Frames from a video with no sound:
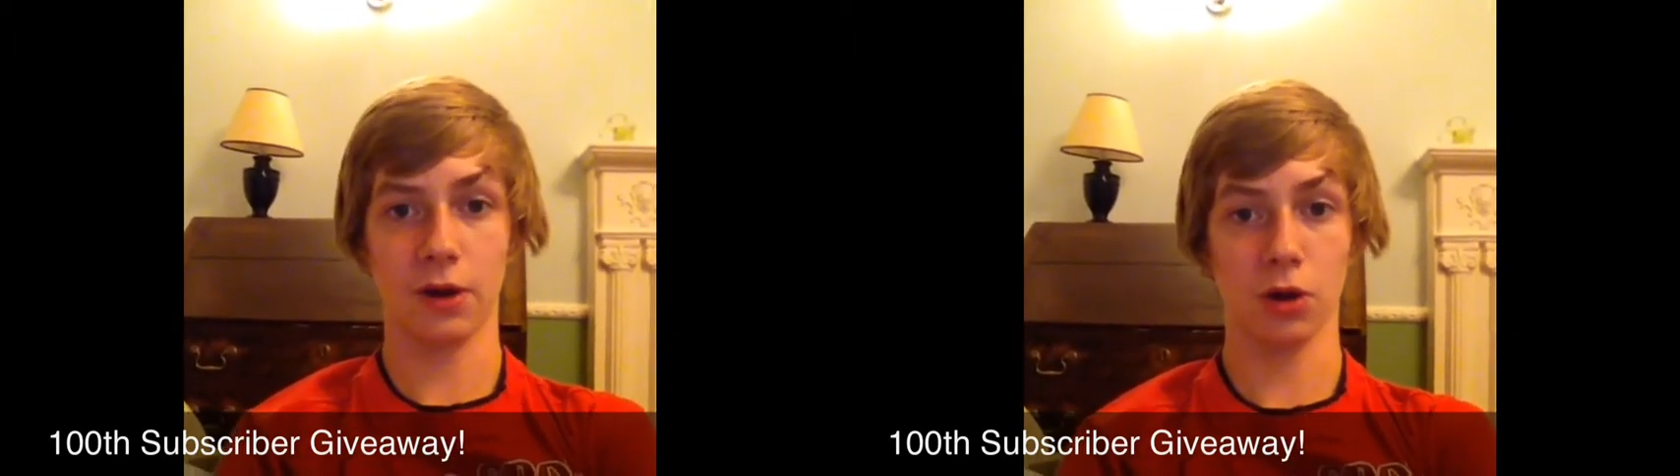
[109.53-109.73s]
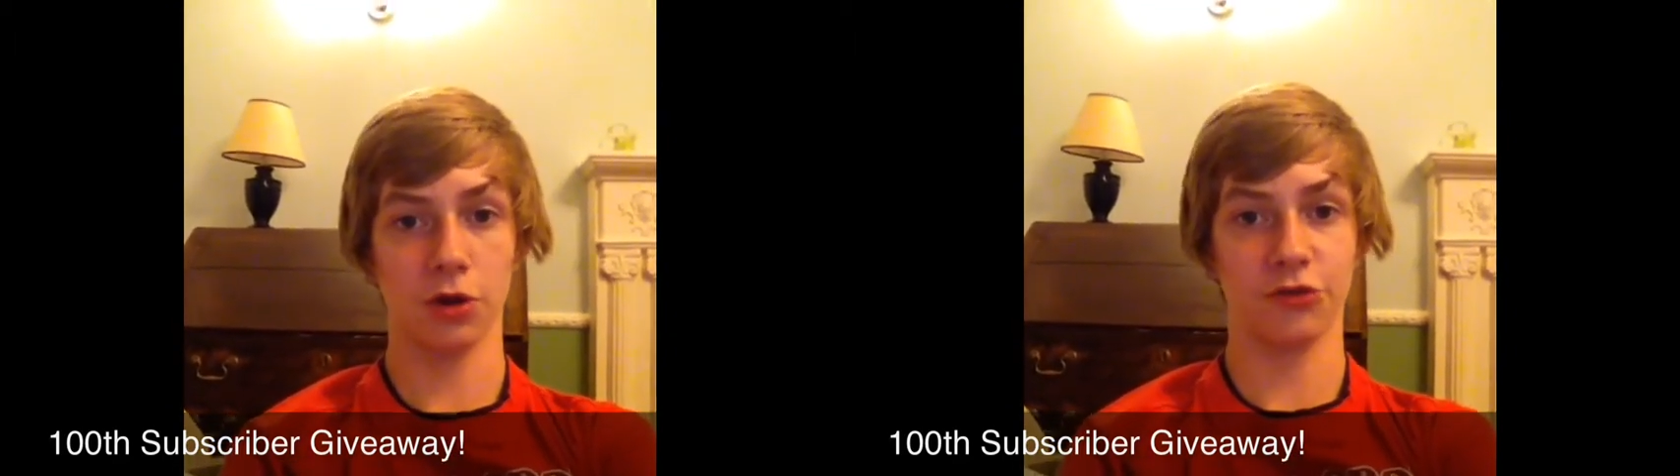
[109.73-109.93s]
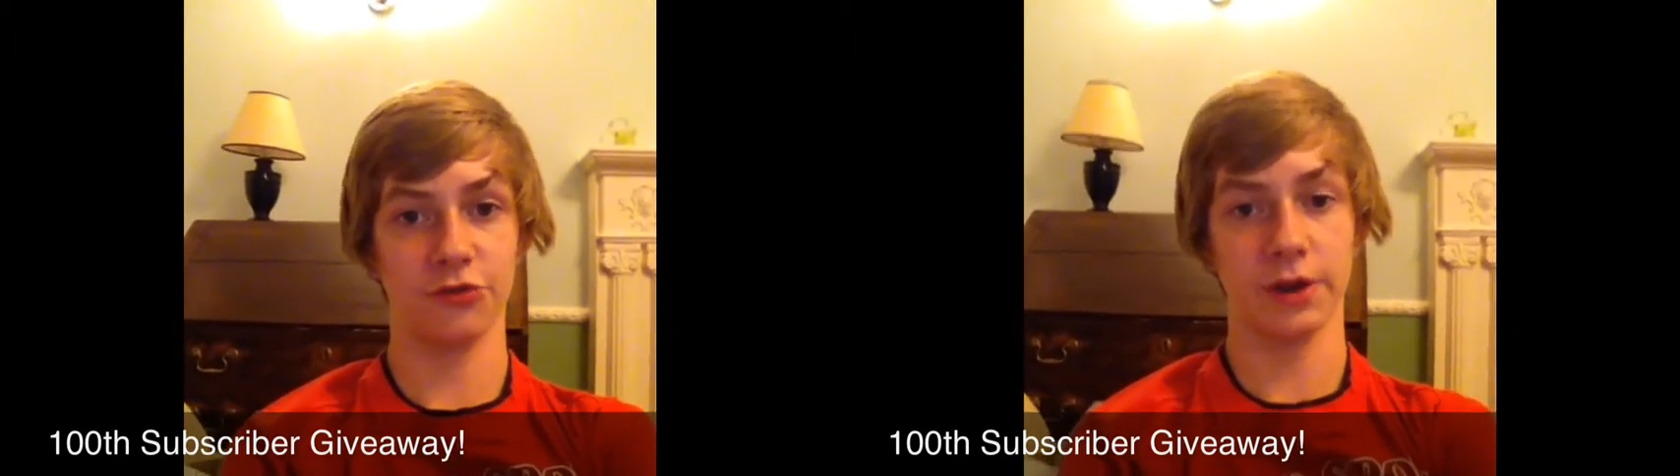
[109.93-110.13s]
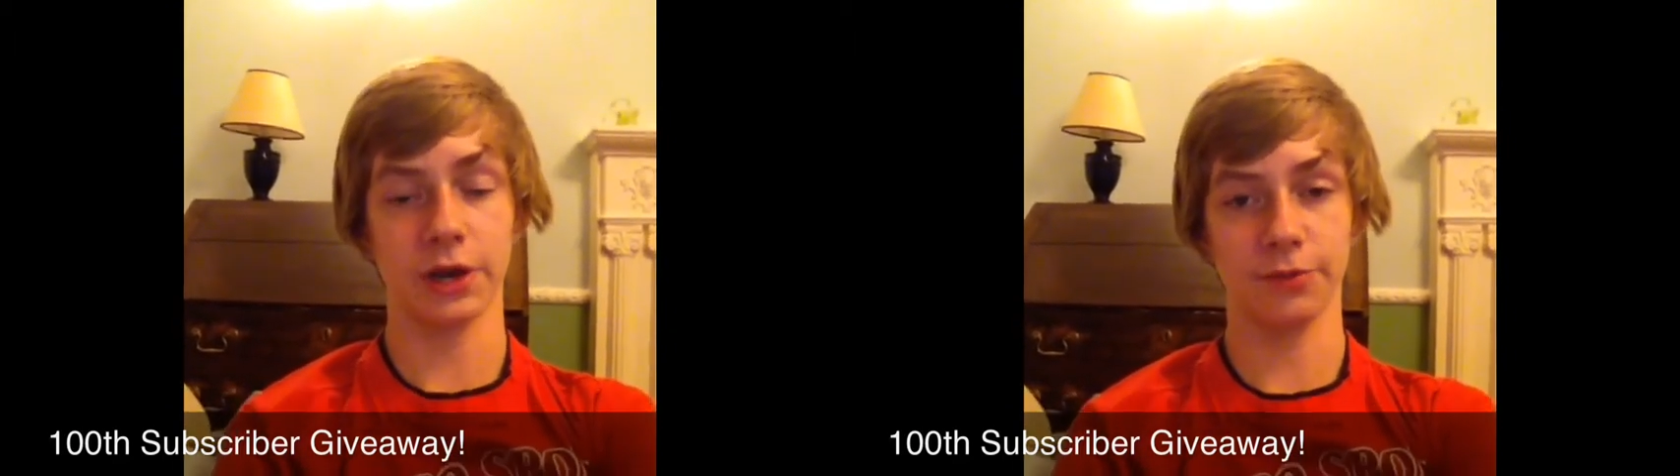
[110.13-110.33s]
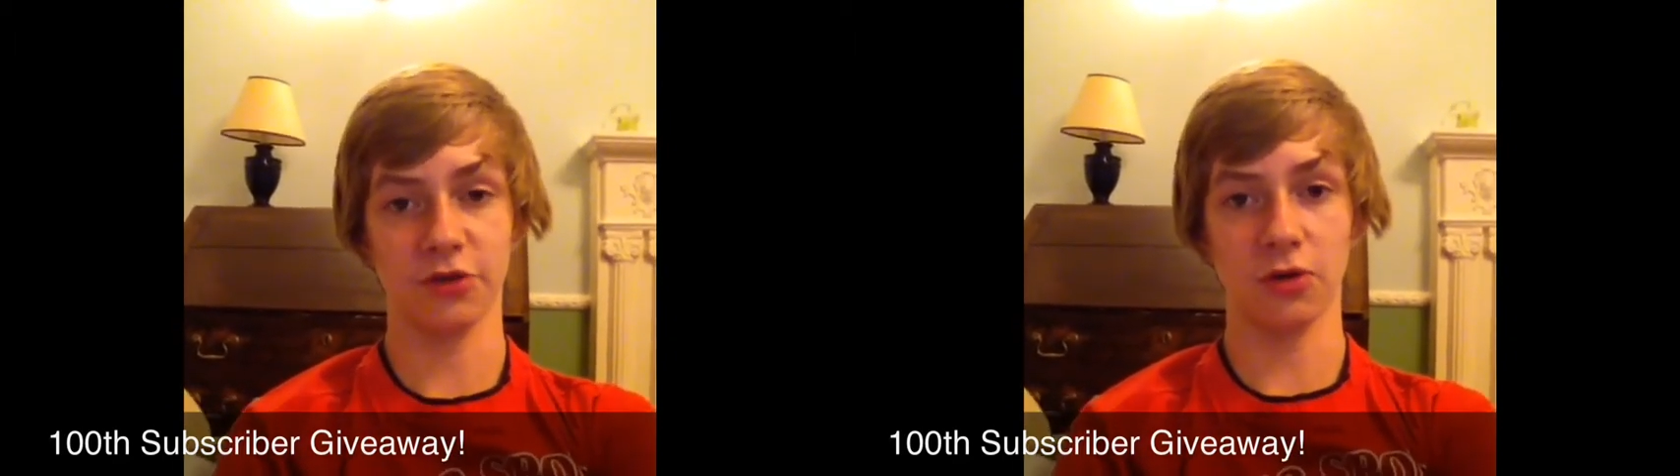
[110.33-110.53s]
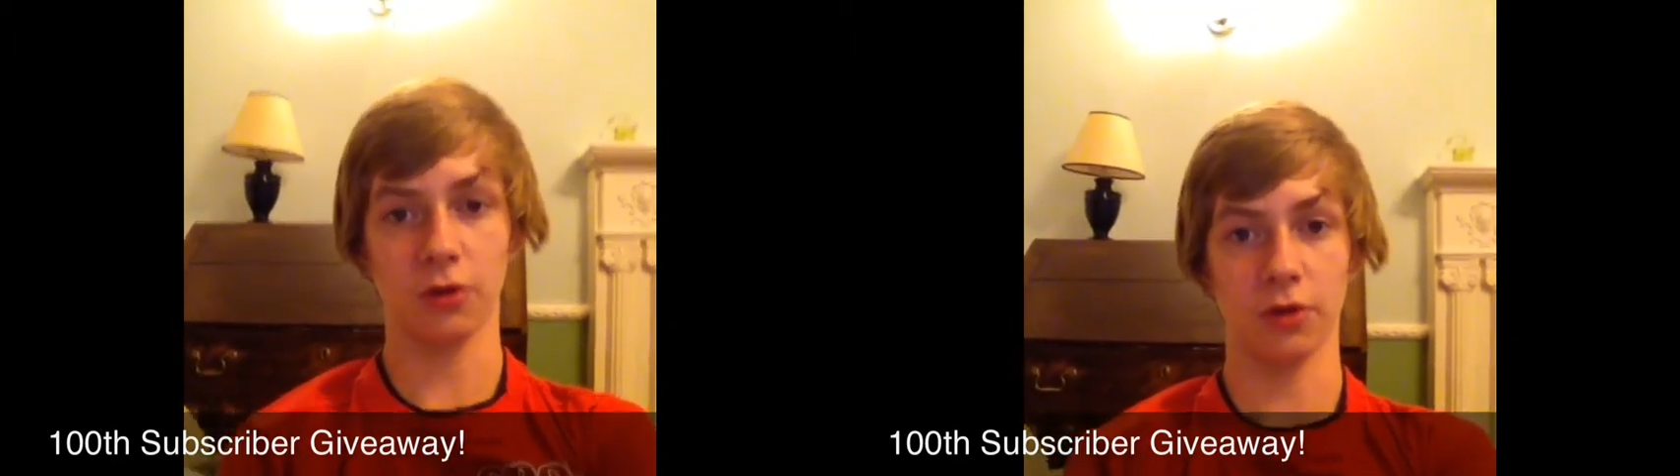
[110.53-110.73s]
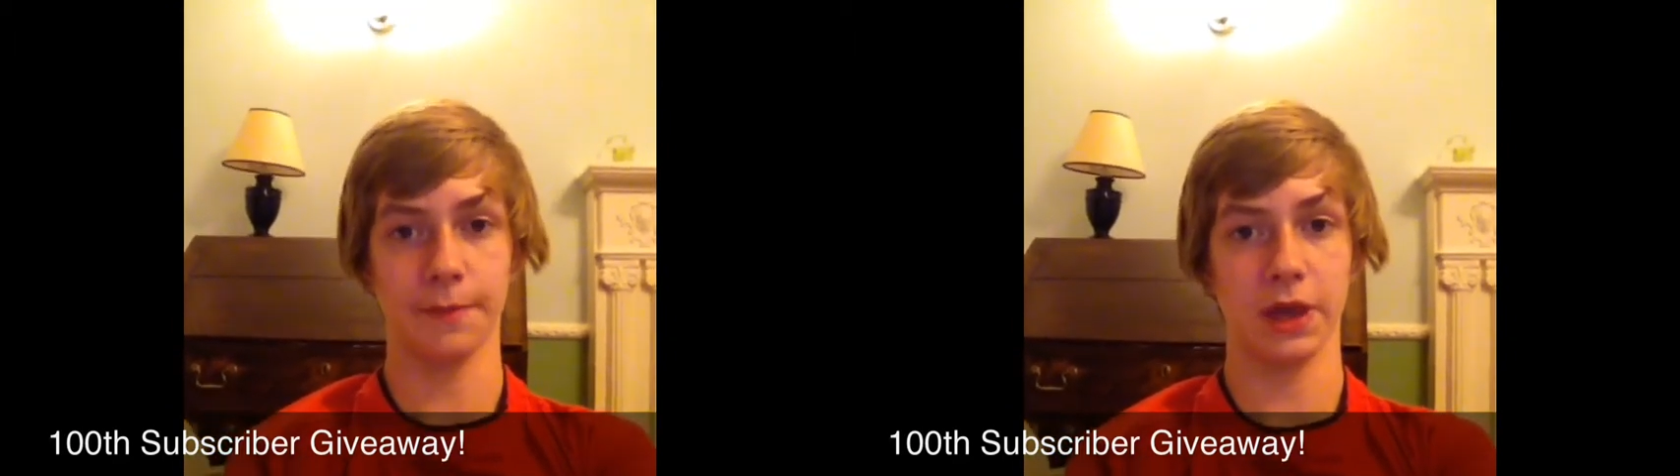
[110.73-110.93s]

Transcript: I'll go to random.org and